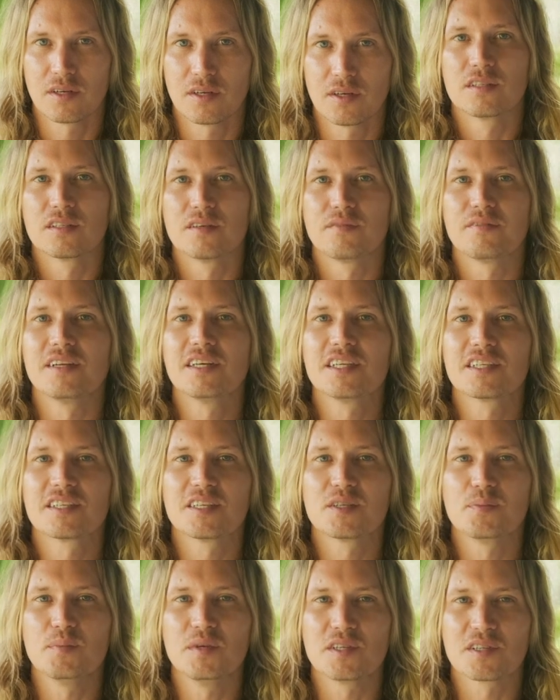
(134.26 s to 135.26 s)
To finish
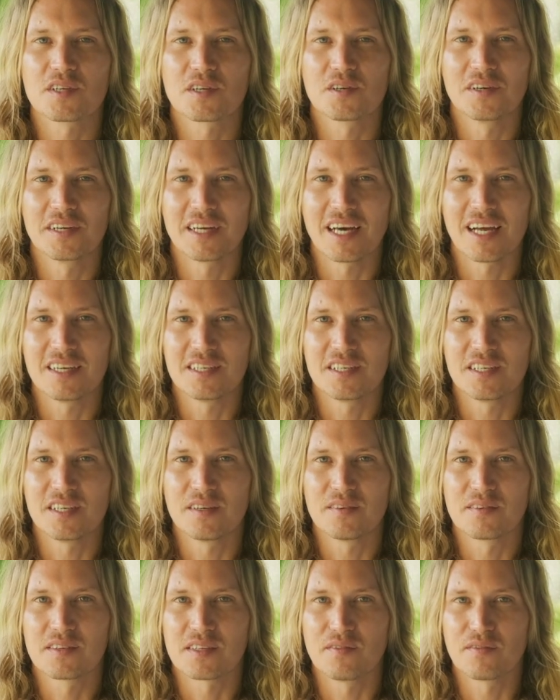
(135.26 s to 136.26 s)
this musical analogy
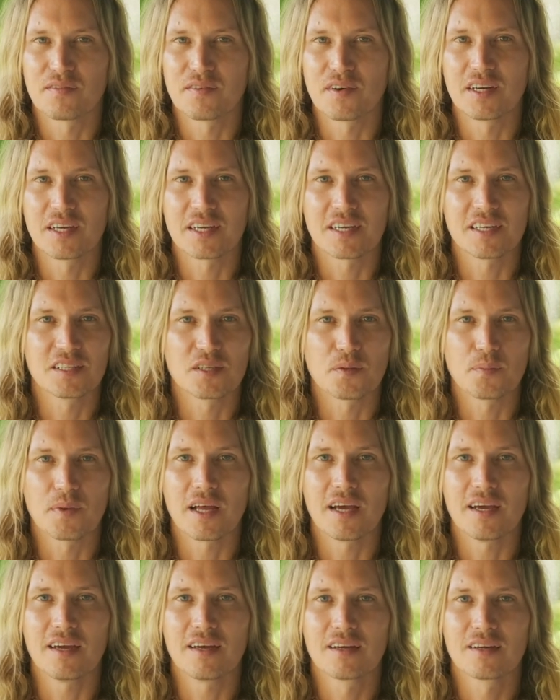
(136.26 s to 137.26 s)
of symphonic
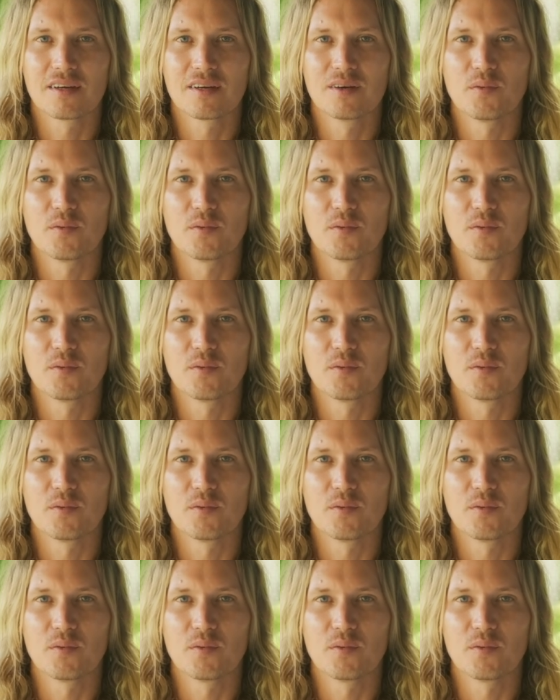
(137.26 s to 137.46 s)
interplay,